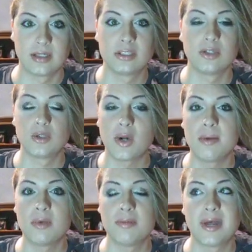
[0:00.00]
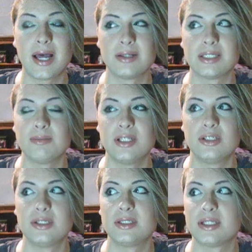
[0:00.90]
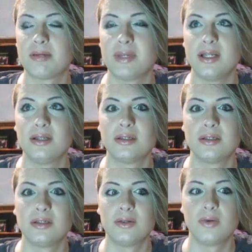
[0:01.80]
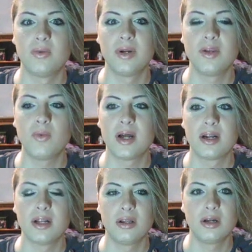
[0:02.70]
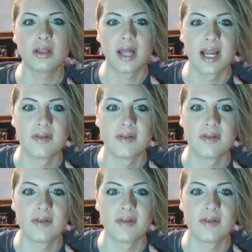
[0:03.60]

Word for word: So 12 more pounds, I mean, Jesus, I mean, what do you want her to look like?